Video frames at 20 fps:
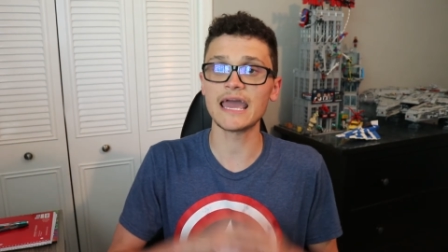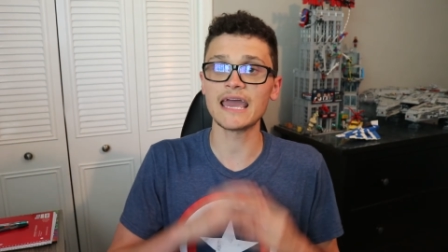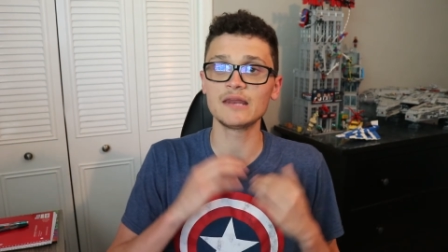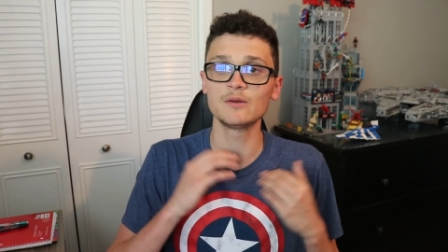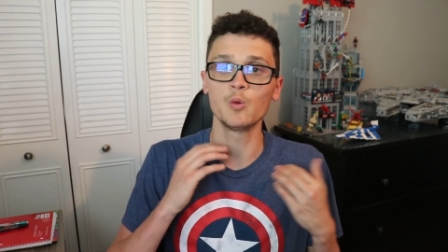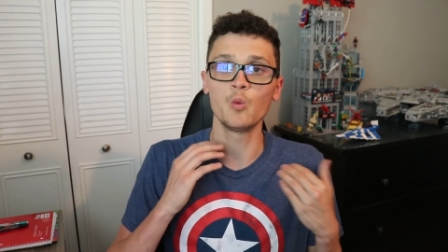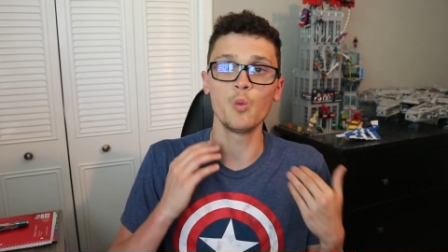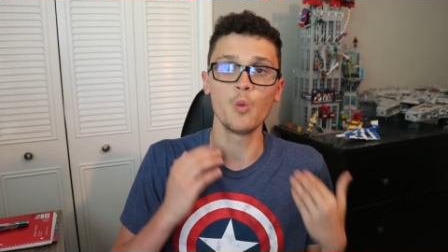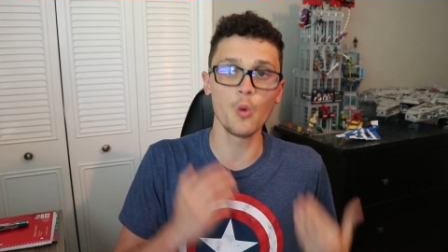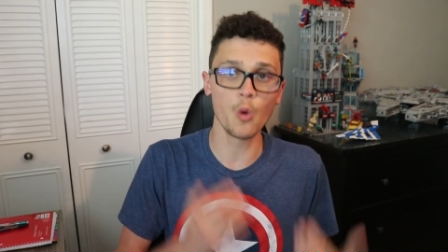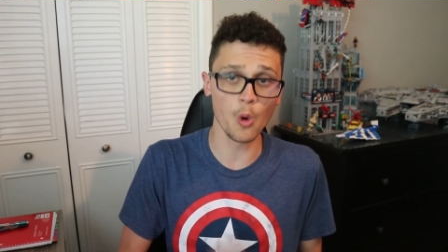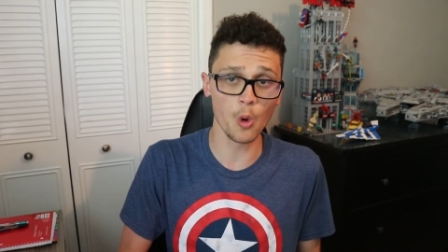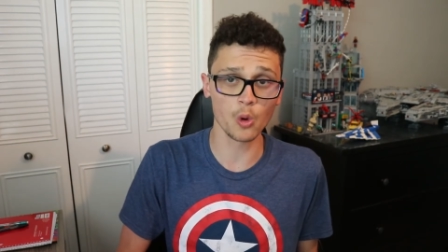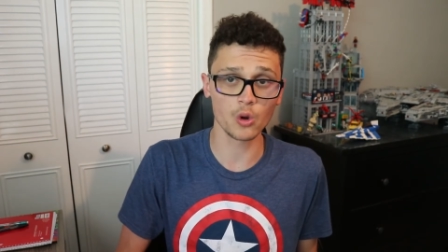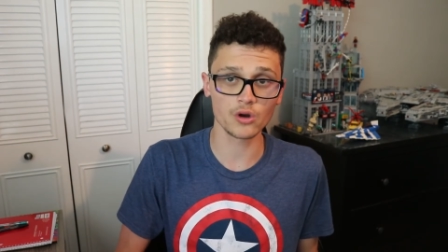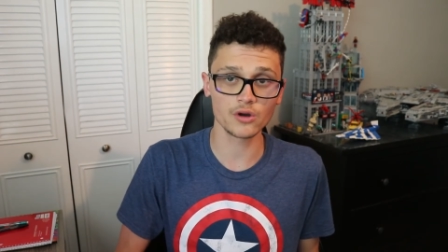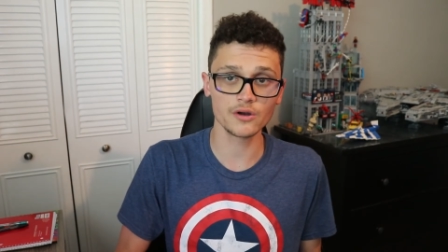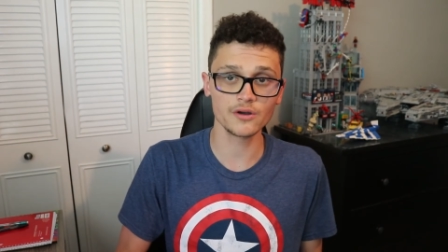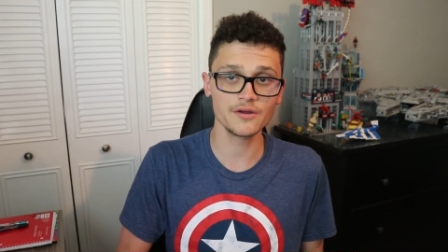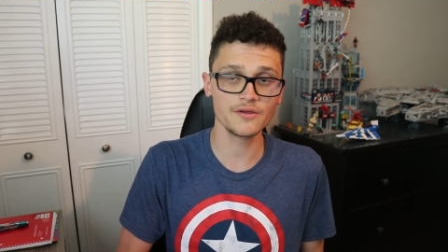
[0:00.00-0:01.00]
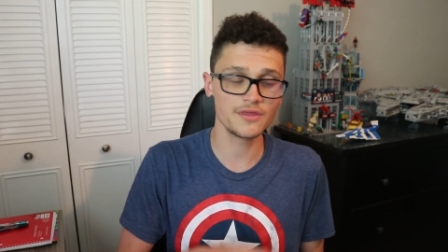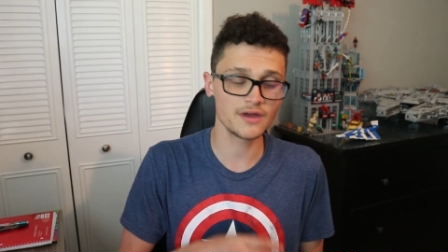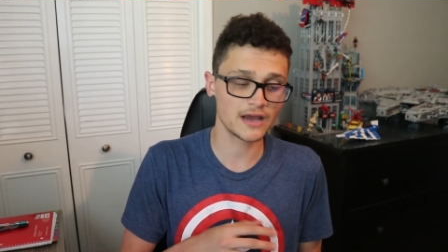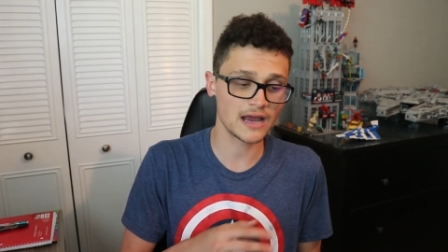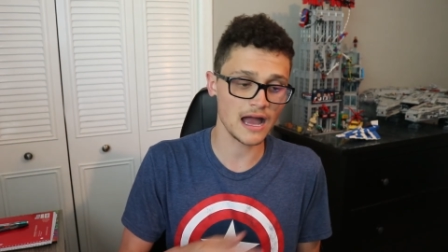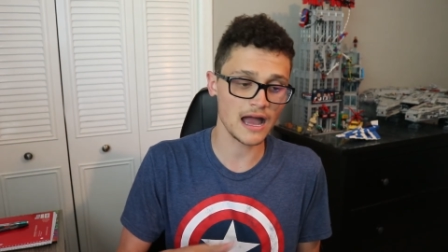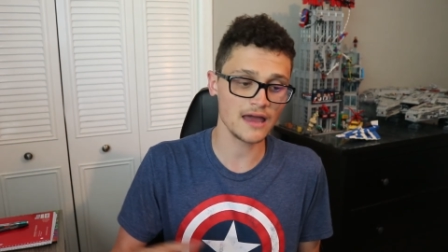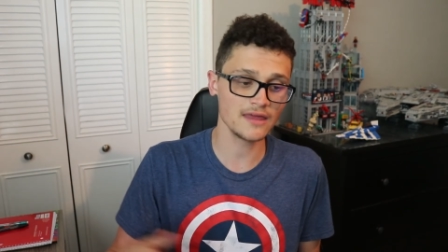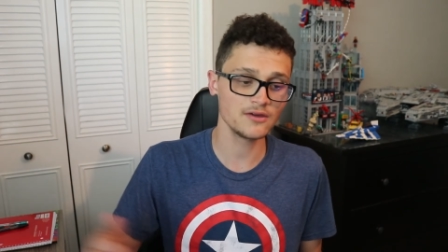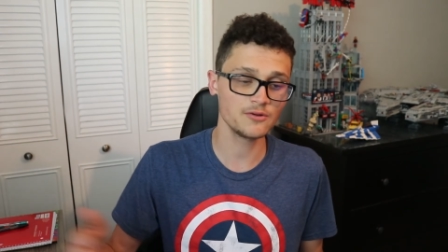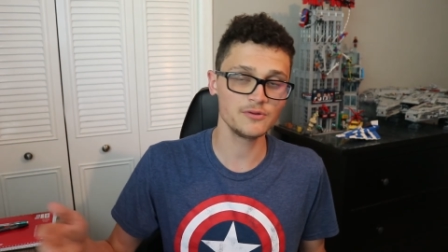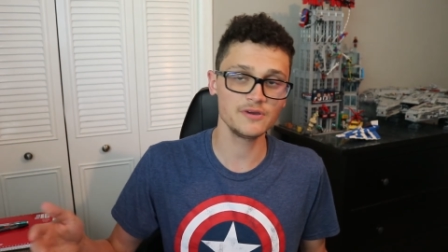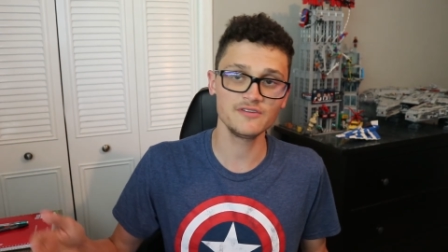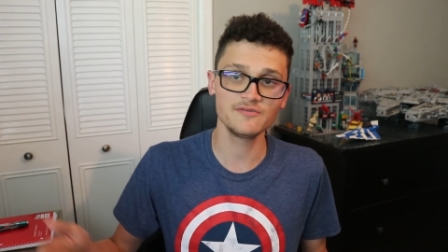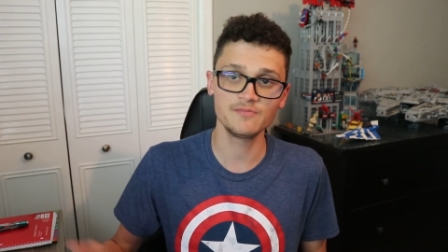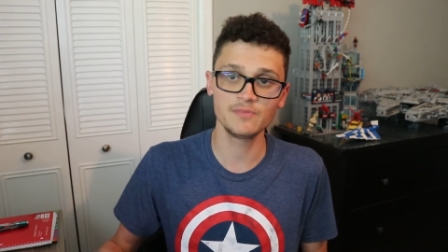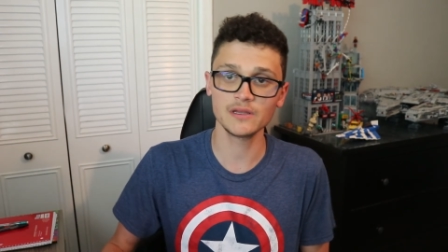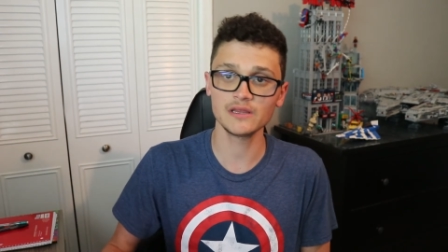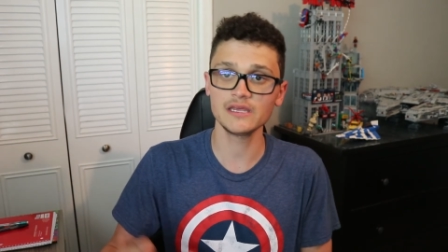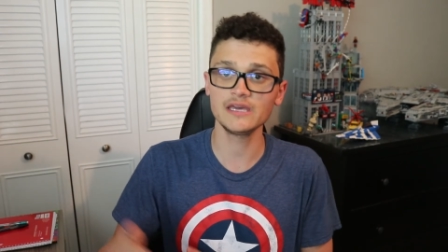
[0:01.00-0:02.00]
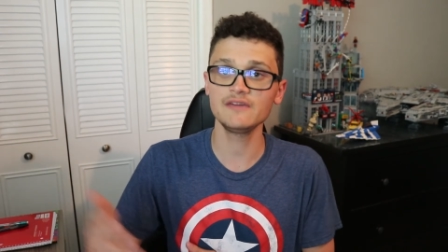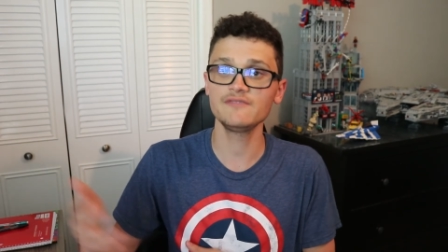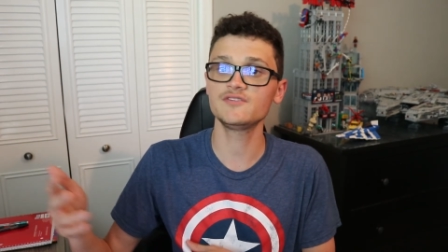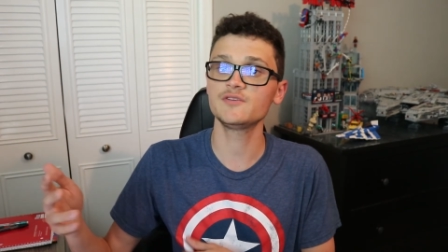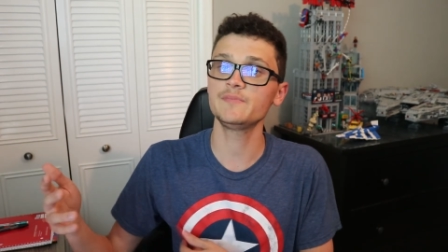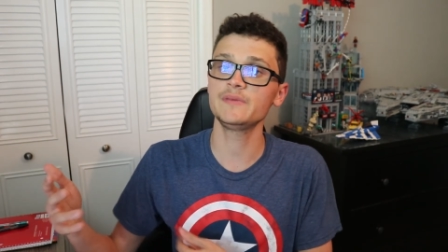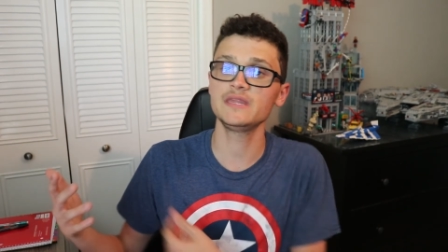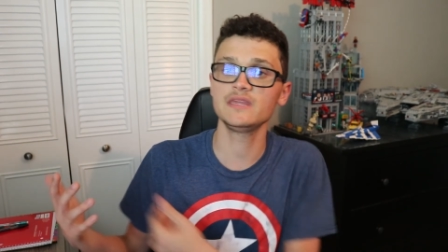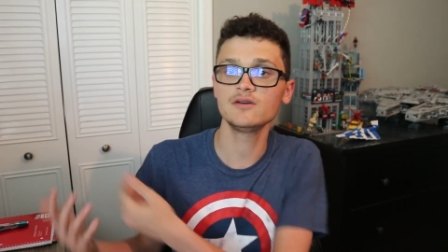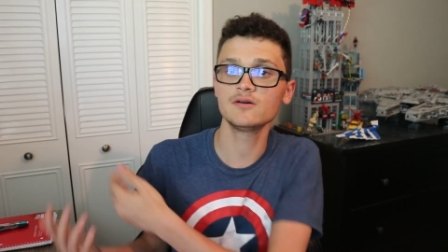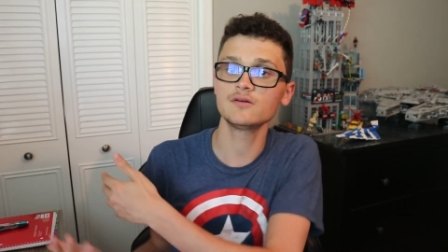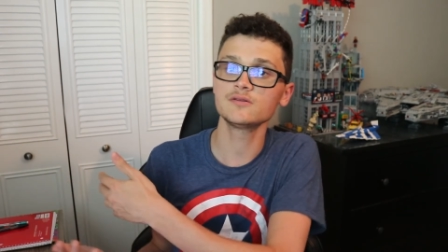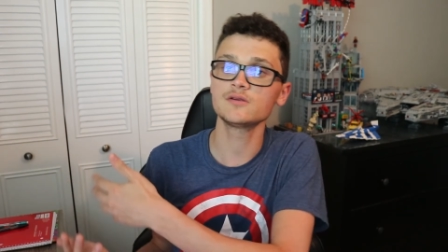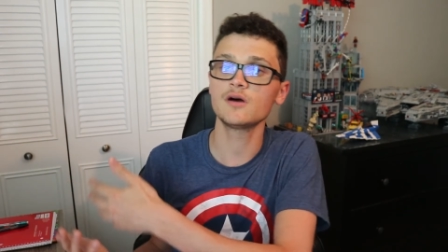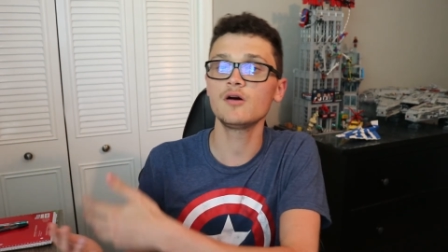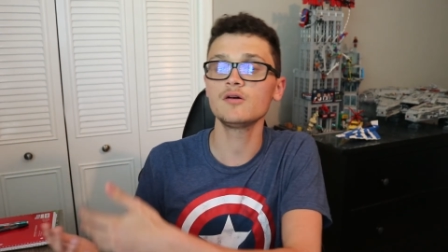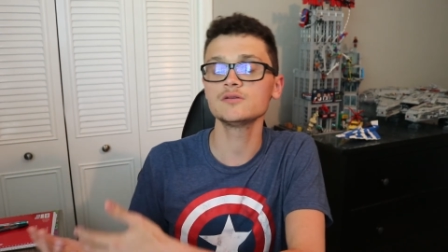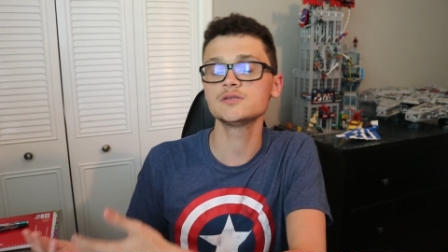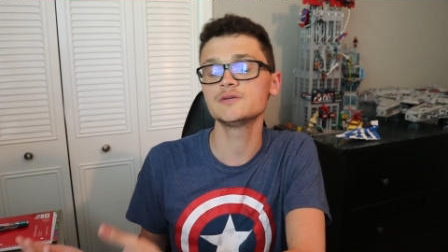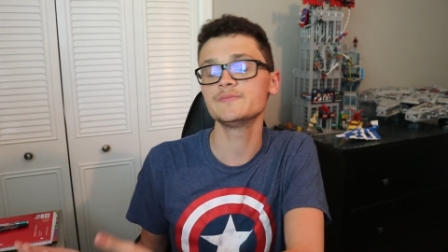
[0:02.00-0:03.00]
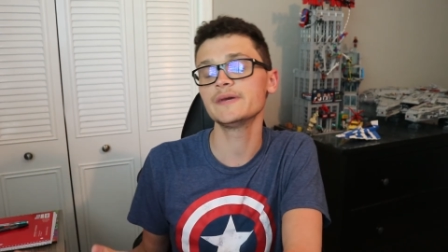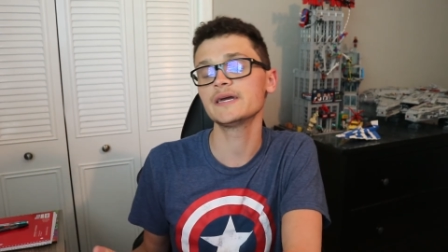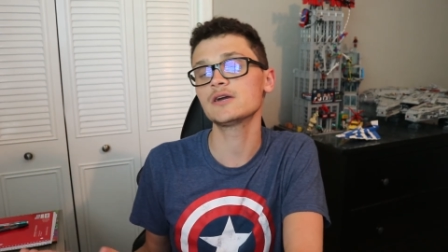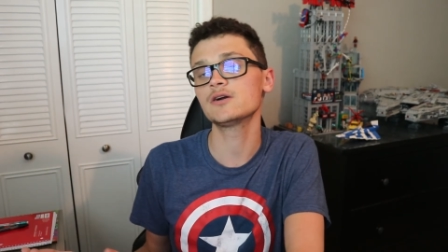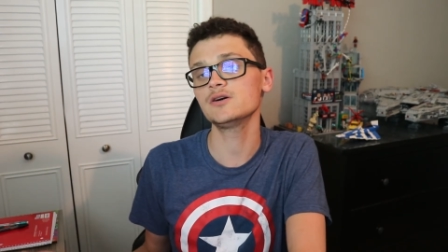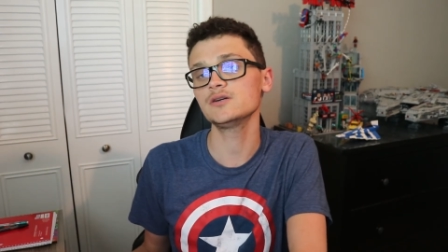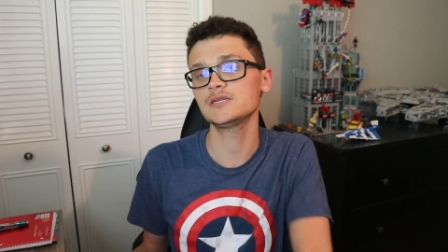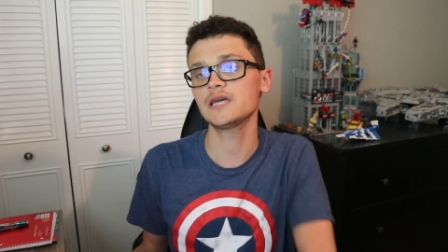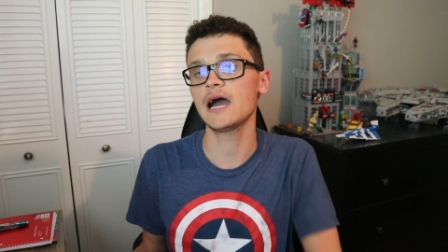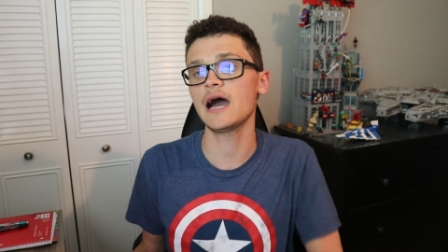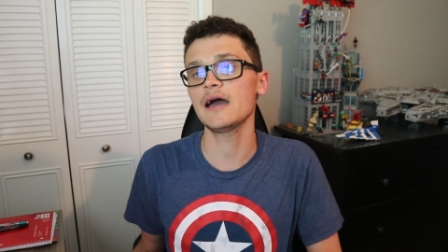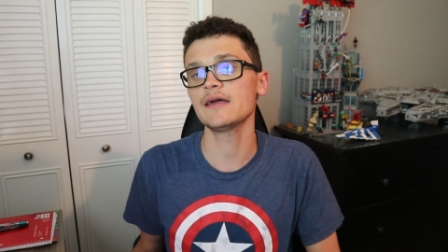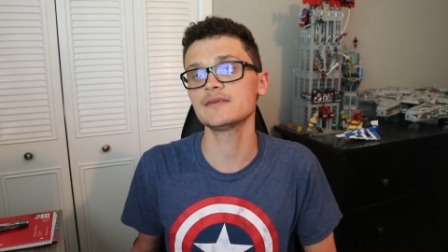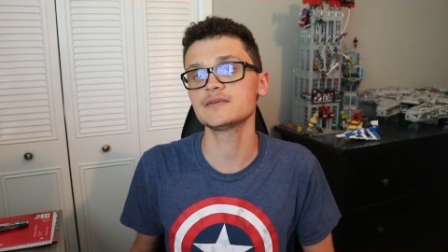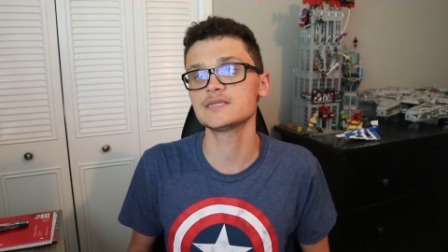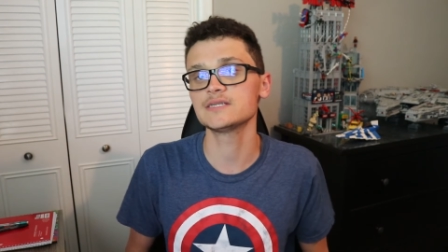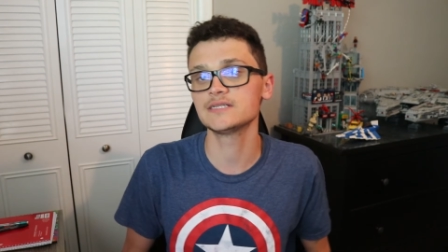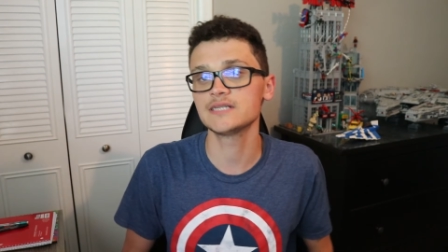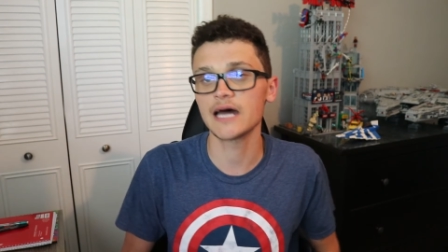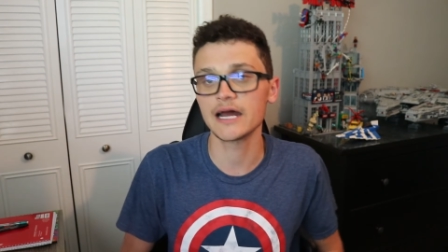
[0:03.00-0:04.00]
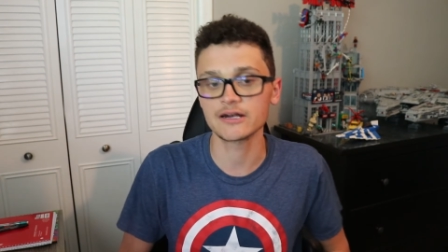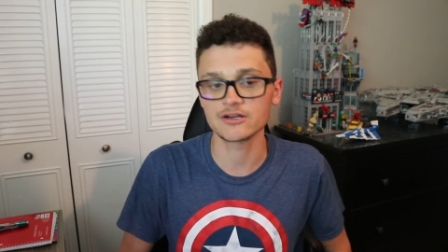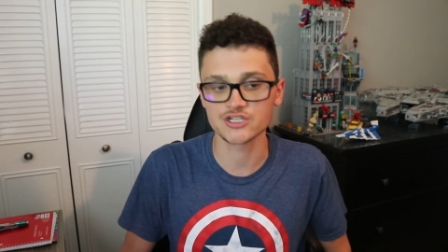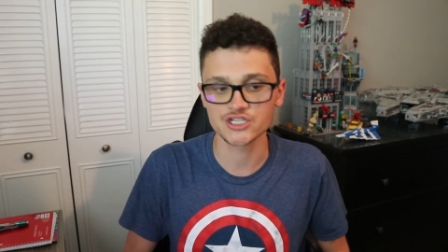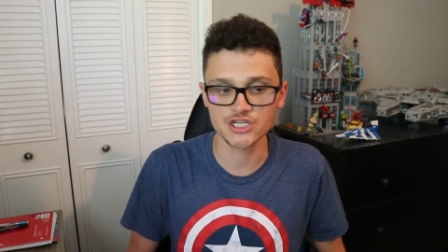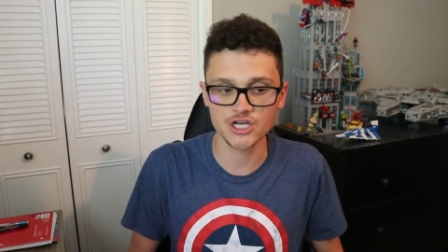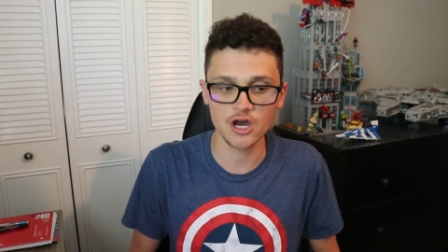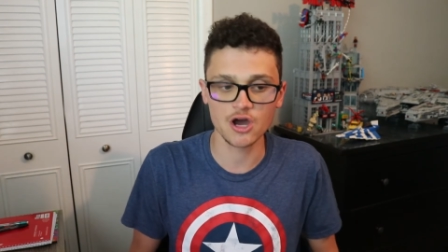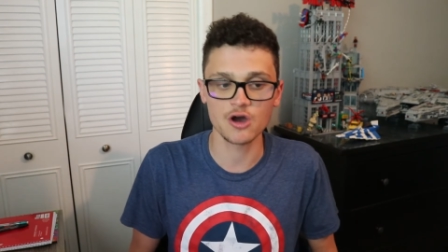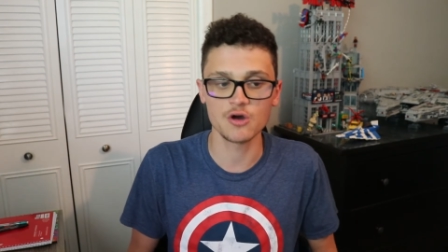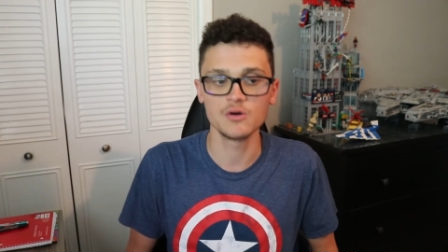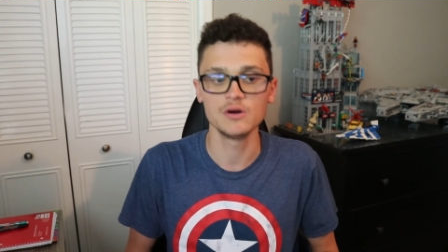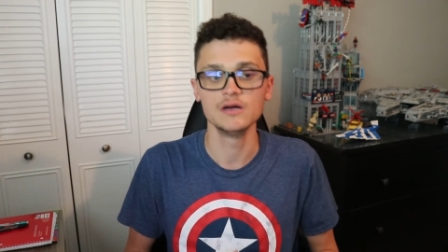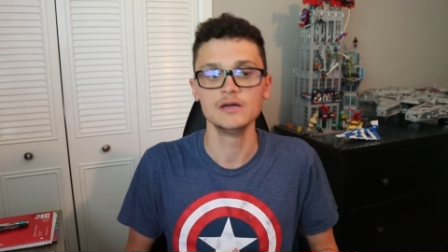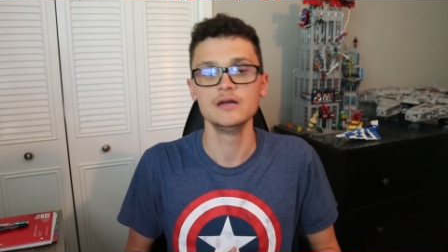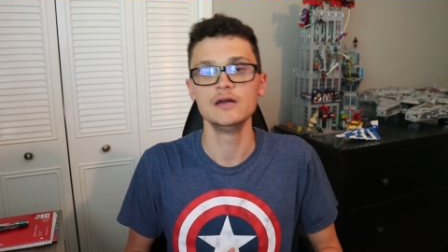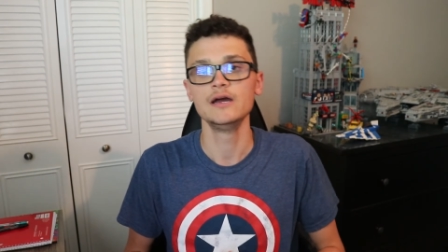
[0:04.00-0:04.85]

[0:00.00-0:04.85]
and Ward, the guy that we've believed to be the ultimate good guy this entire show,